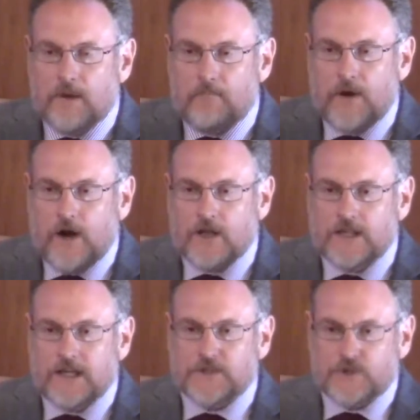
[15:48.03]
But
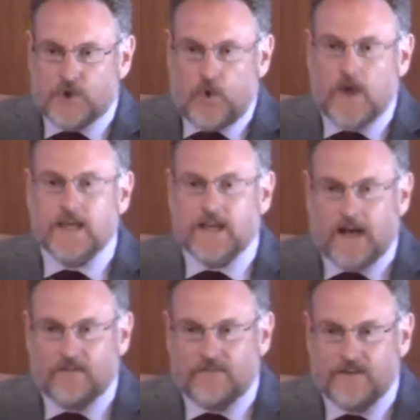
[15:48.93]
apparently, it's quick
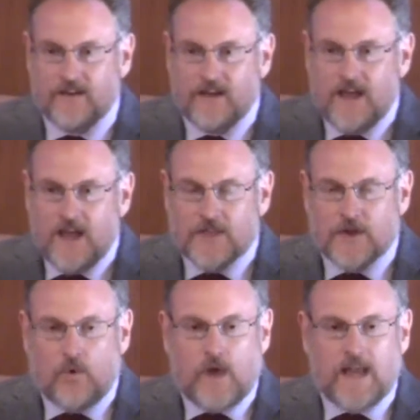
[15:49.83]
enough
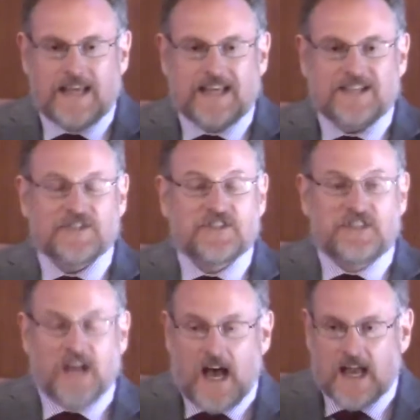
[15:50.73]
that when he's
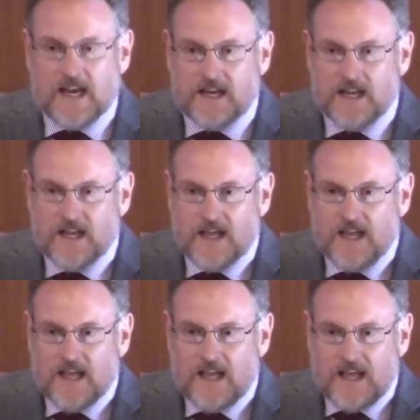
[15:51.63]
done,
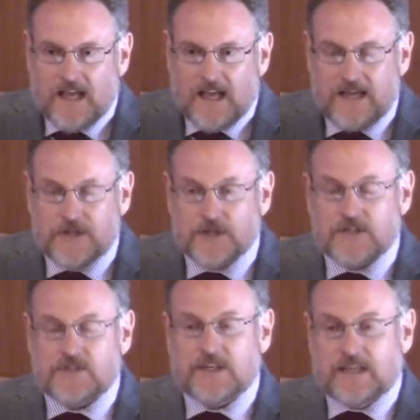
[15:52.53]
he
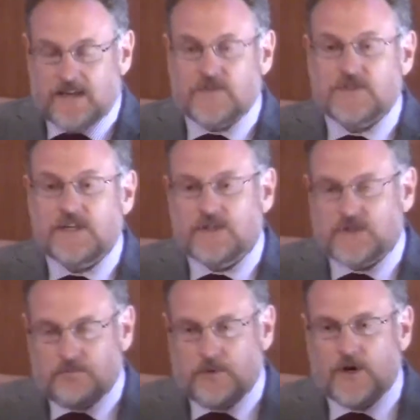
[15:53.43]
just gives
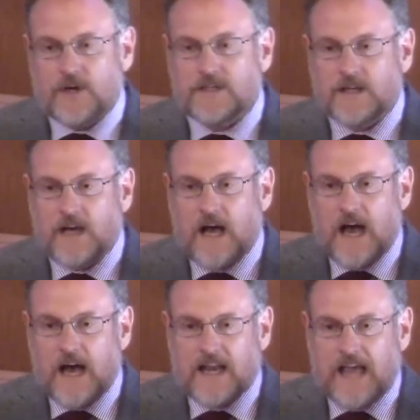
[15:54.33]
his spirit to
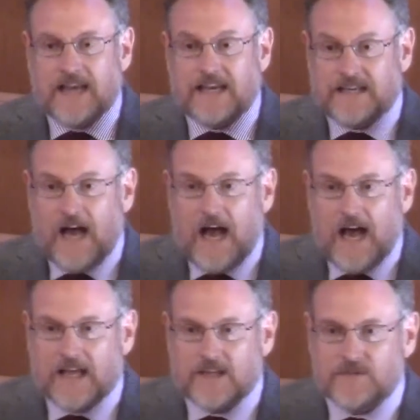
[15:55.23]
God and he
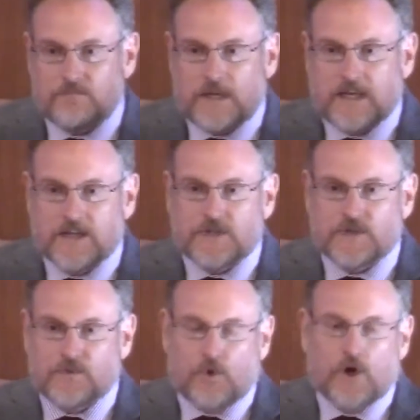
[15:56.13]
dies because
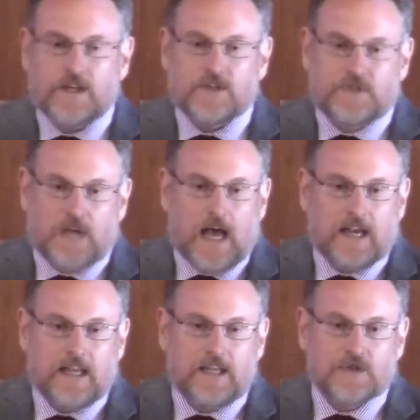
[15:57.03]
his work is
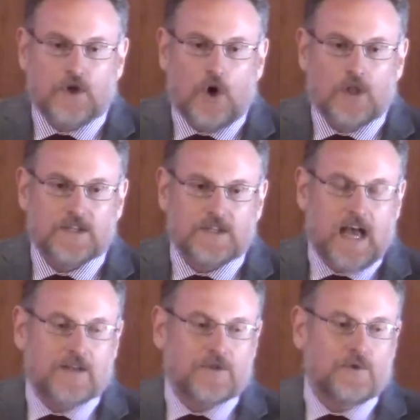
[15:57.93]
done. His goal is
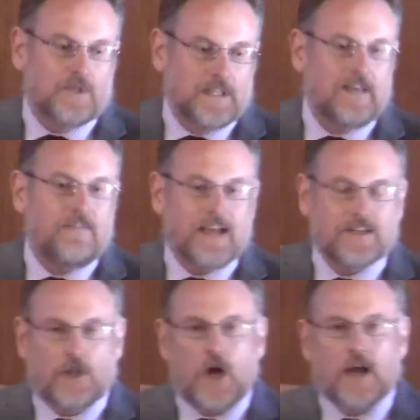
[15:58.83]
not to live
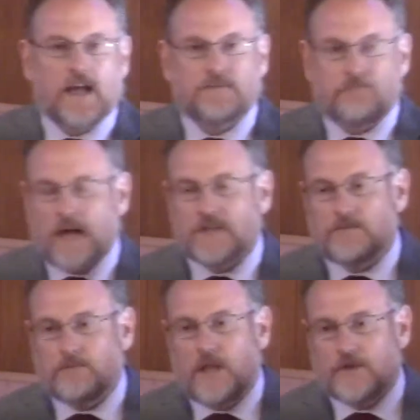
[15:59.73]
as long as
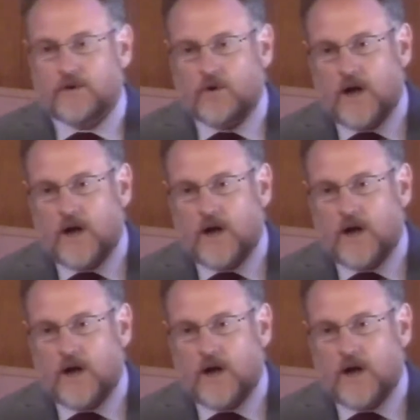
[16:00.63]
possible on